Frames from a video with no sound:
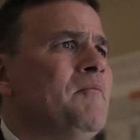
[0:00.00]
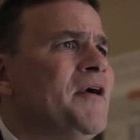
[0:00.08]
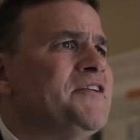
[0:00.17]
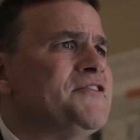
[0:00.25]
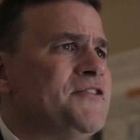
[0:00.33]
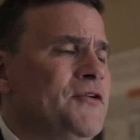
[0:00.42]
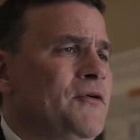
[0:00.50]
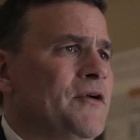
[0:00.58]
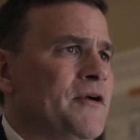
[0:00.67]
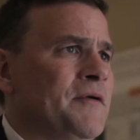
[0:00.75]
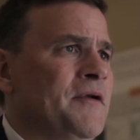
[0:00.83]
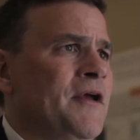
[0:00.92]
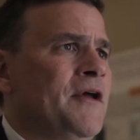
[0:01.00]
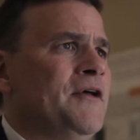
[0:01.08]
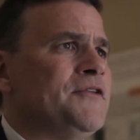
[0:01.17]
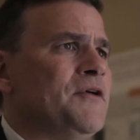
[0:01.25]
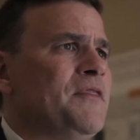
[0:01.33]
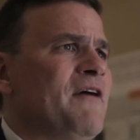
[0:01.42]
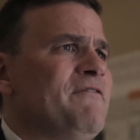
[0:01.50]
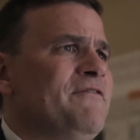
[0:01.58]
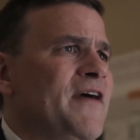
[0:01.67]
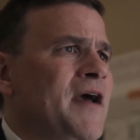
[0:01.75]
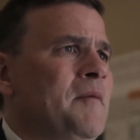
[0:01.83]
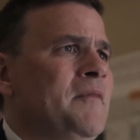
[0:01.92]
much sooner so that
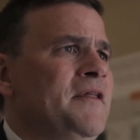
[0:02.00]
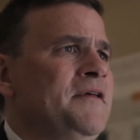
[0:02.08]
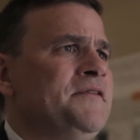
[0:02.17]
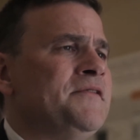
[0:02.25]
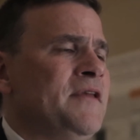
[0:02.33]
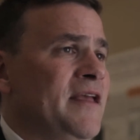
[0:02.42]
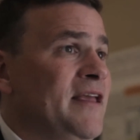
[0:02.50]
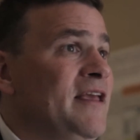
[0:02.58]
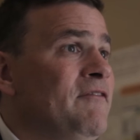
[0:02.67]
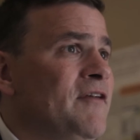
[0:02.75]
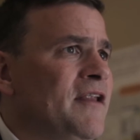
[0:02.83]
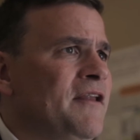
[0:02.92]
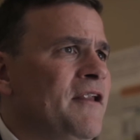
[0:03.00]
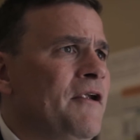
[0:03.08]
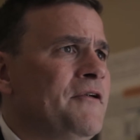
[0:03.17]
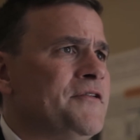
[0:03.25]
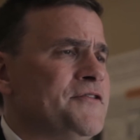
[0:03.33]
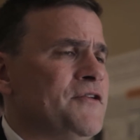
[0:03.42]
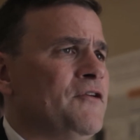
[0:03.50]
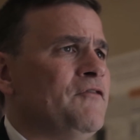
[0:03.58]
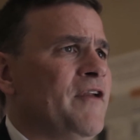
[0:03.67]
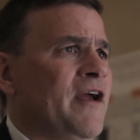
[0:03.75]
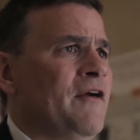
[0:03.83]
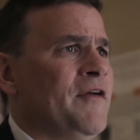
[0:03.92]
families, even in
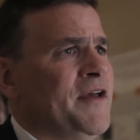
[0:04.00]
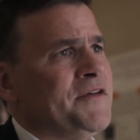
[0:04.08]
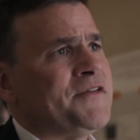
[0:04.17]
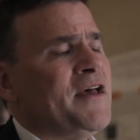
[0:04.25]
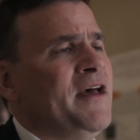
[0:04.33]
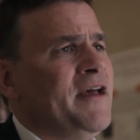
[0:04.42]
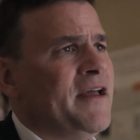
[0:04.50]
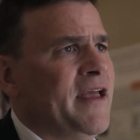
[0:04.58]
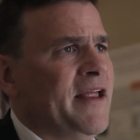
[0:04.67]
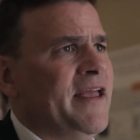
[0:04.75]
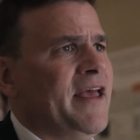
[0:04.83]
underserved areas, can